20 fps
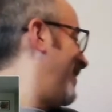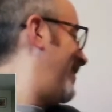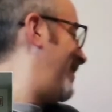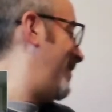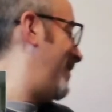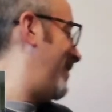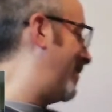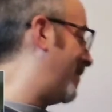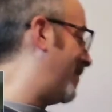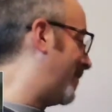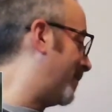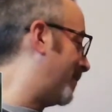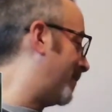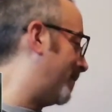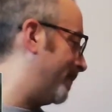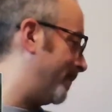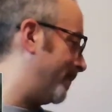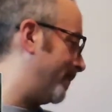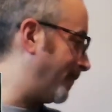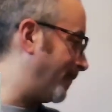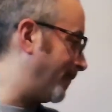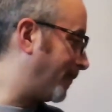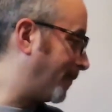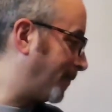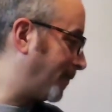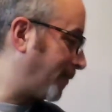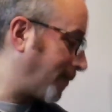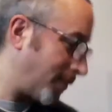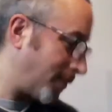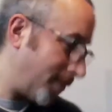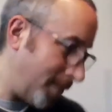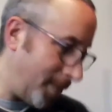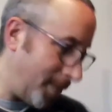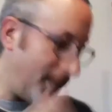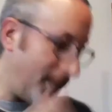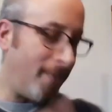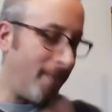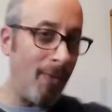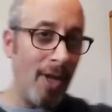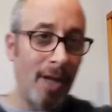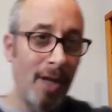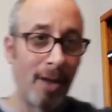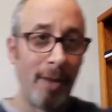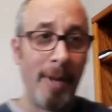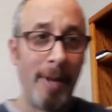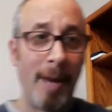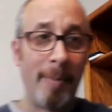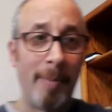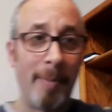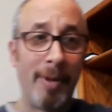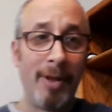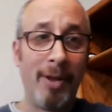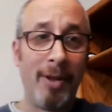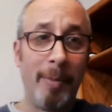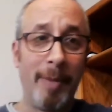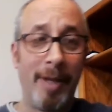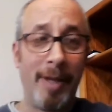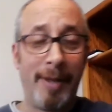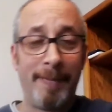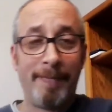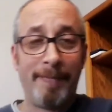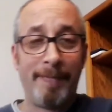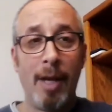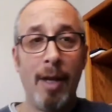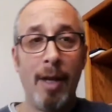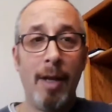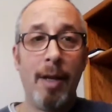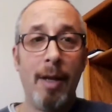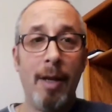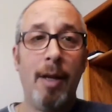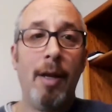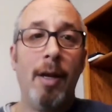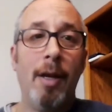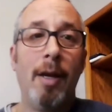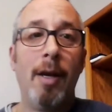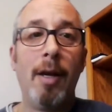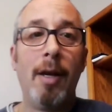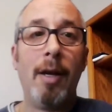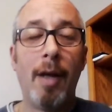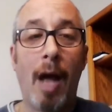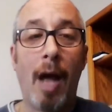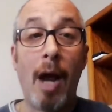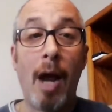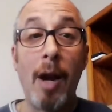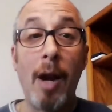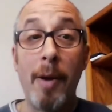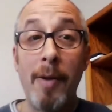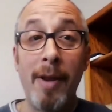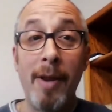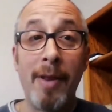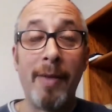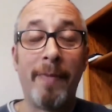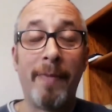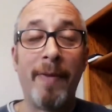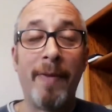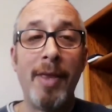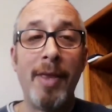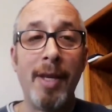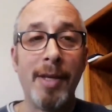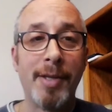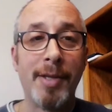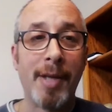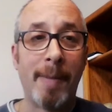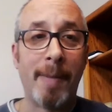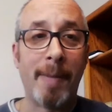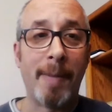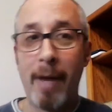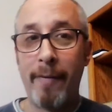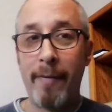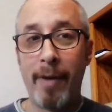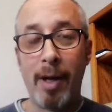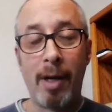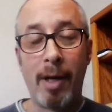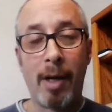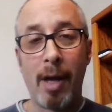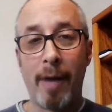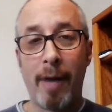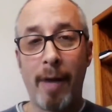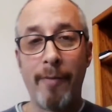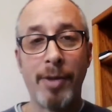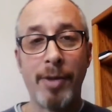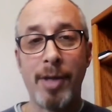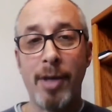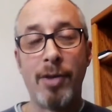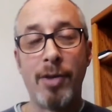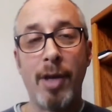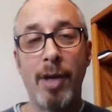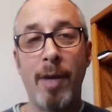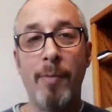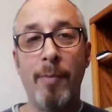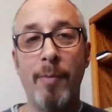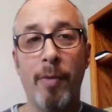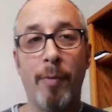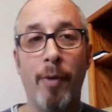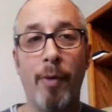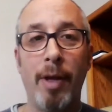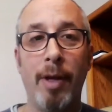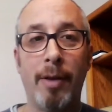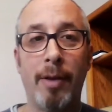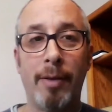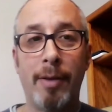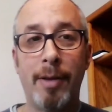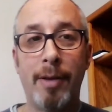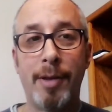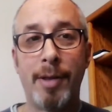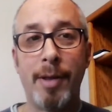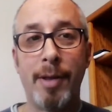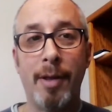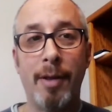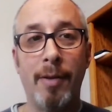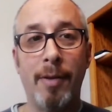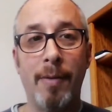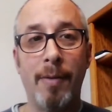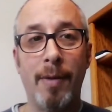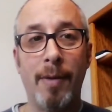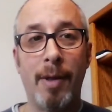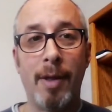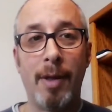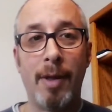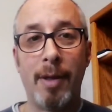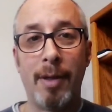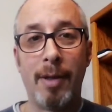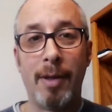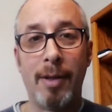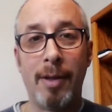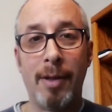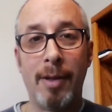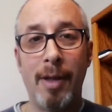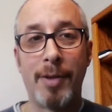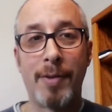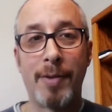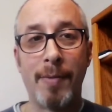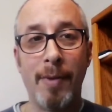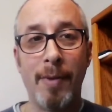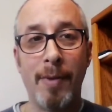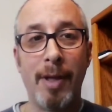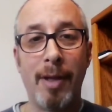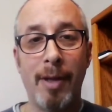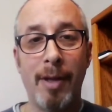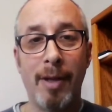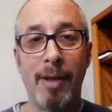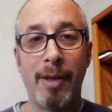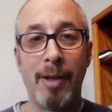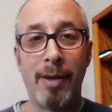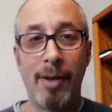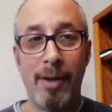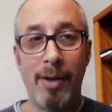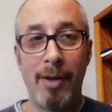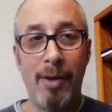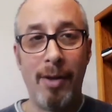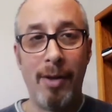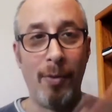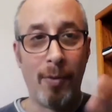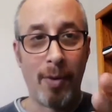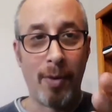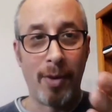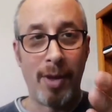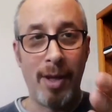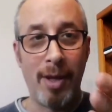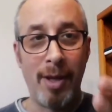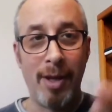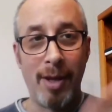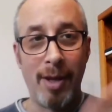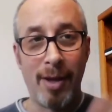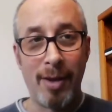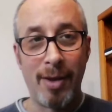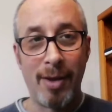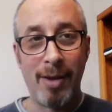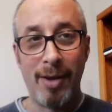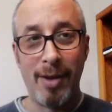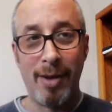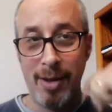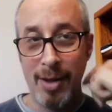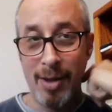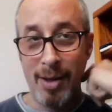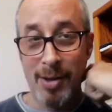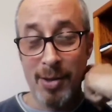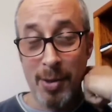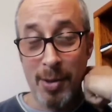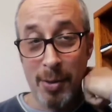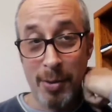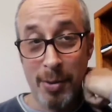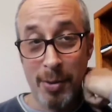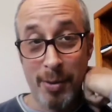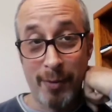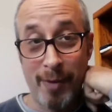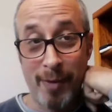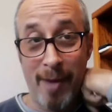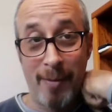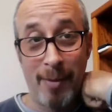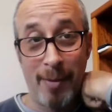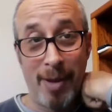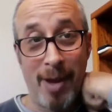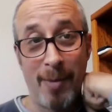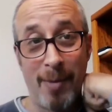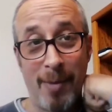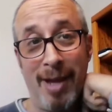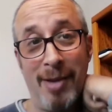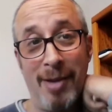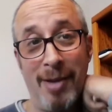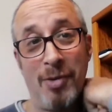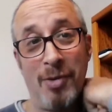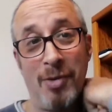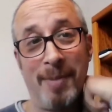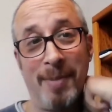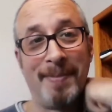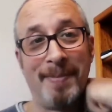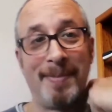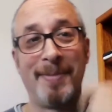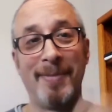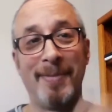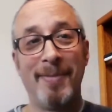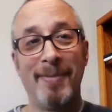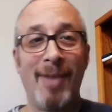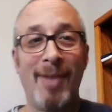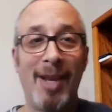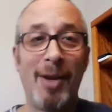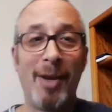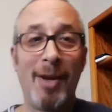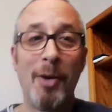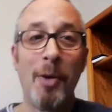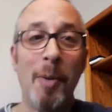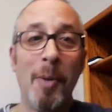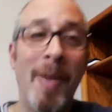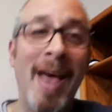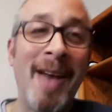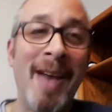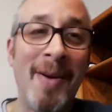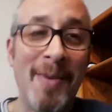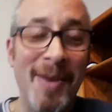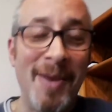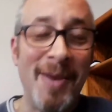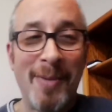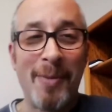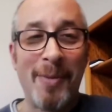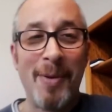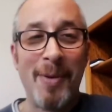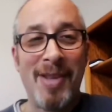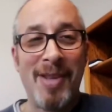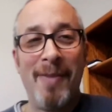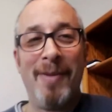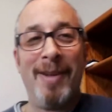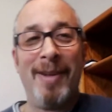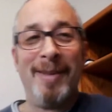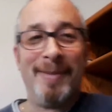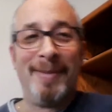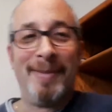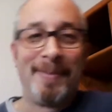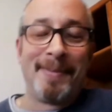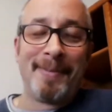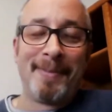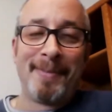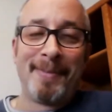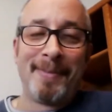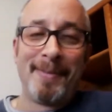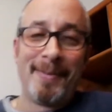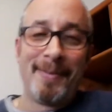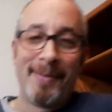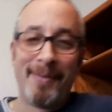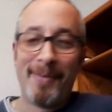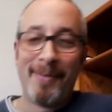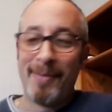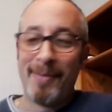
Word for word: Clean me up a little bit. Okay, a little deck. the funny thing is, I'm not even in conversation anymore with Brenda. So uh, it's really uh, you were the, uh, the the sole survivor in that relationship, good or bad or indifferent, David. That's good.